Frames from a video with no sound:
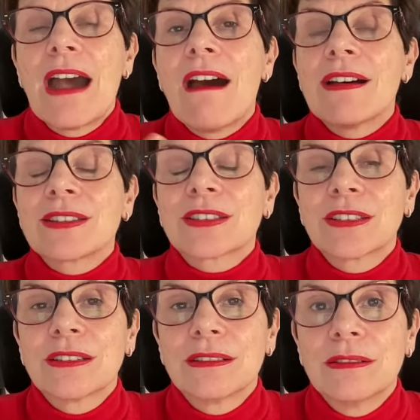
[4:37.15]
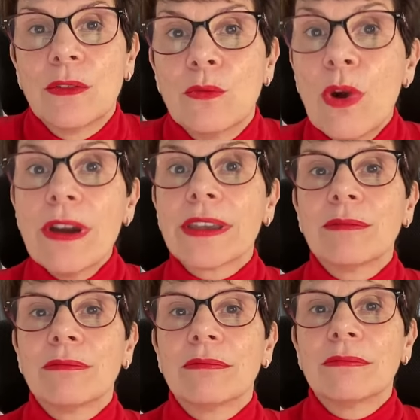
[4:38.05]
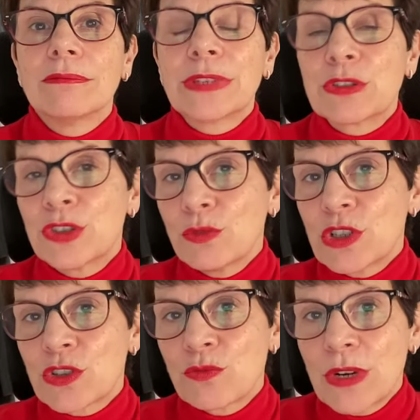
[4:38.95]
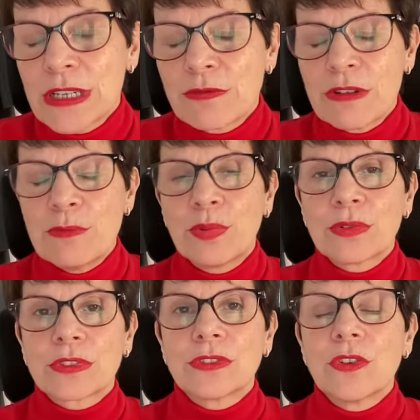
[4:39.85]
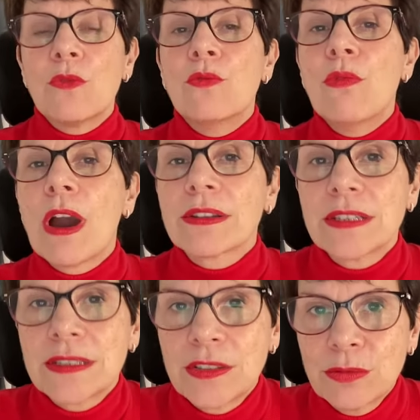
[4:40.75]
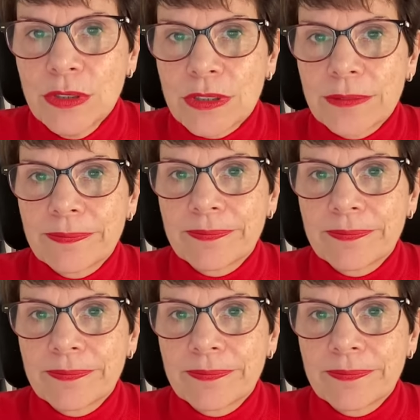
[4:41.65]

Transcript: ask why, because the question why is very important. Why doesn't it work?